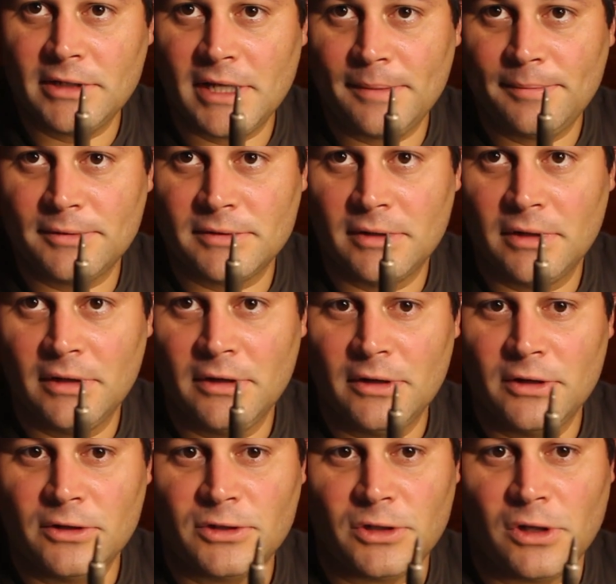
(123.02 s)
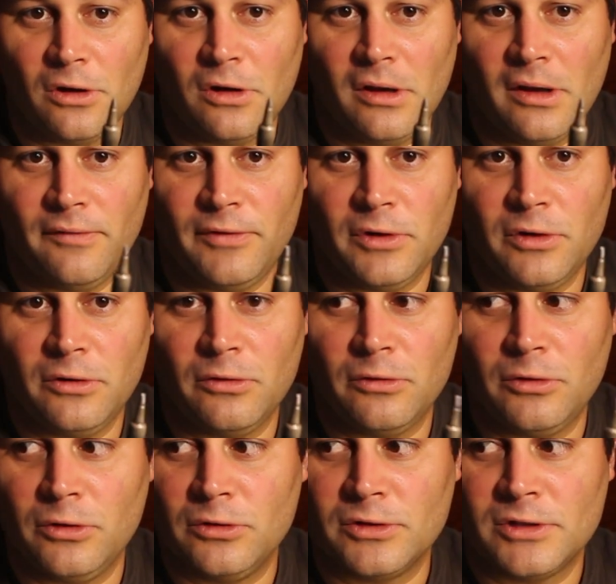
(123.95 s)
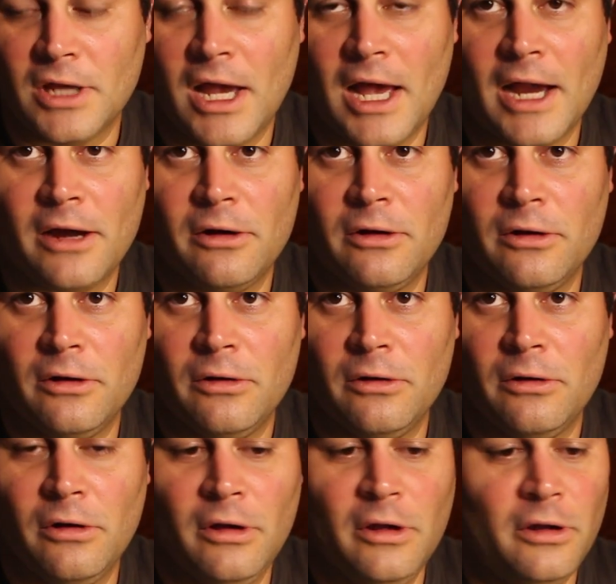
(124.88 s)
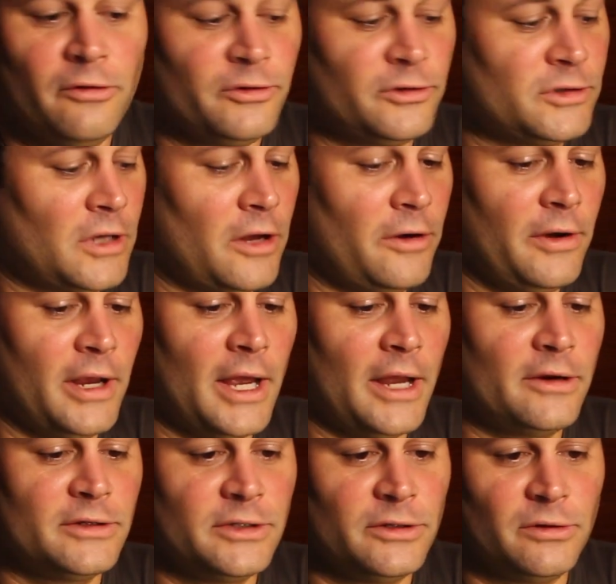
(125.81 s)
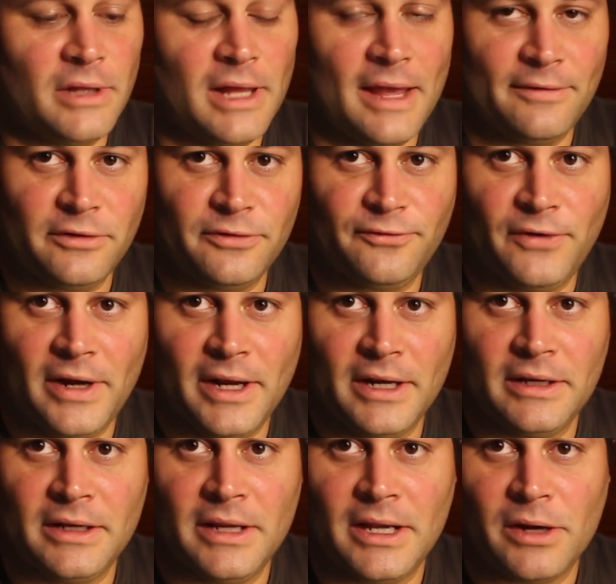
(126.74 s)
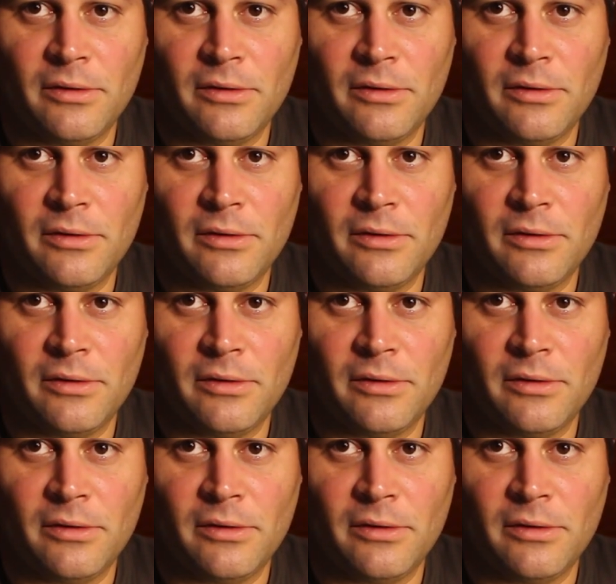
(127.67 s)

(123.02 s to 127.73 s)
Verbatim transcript: tips, so if you use Hakko soldering irons, you'll have to find an